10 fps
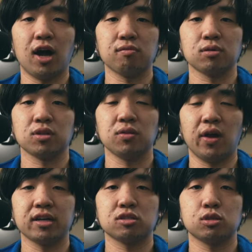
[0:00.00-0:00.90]
I really
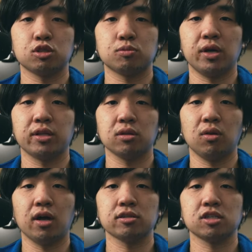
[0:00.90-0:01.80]
like to spend a
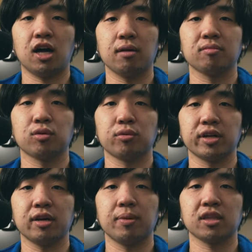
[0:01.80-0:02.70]
lot of time
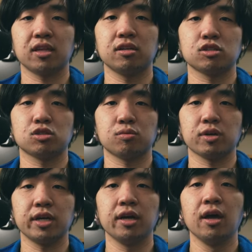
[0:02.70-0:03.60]
learning about the
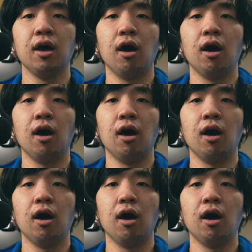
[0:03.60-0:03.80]
history